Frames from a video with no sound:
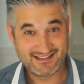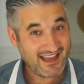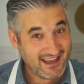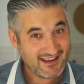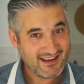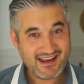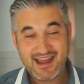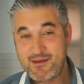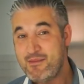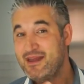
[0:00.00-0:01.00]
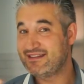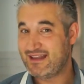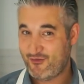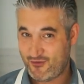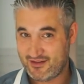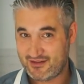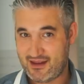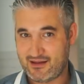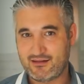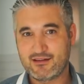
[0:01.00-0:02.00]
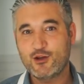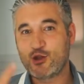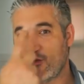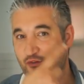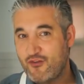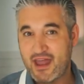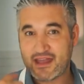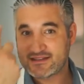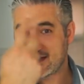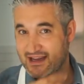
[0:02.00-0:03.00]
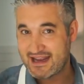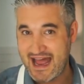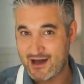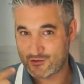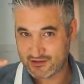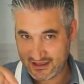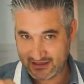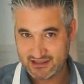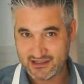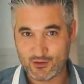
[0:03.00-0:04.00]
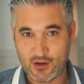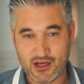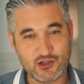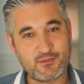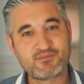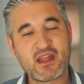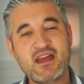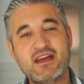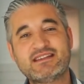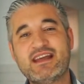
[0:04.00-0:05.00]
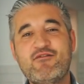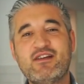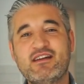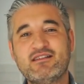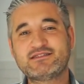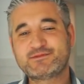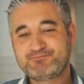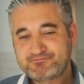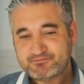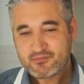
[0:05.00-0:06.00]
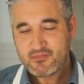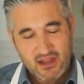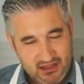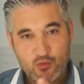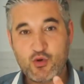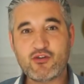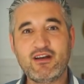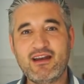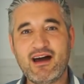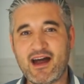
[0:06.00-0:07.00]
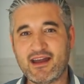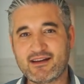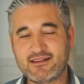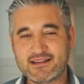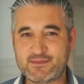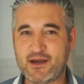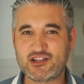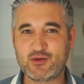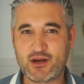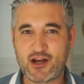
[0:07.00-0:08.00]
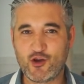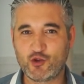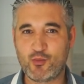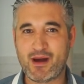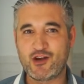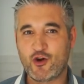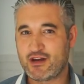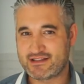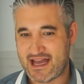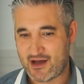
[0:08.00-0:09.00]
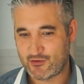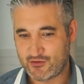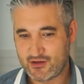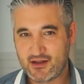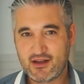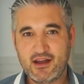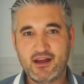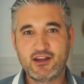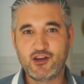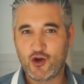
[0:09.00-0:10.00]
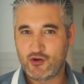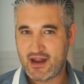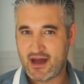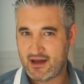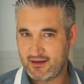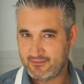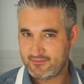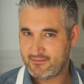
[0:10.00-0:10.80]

See, it can mean different things. So your face counts in this situation. Something else that we really like, especially when I go to my nonna's house. Nonna,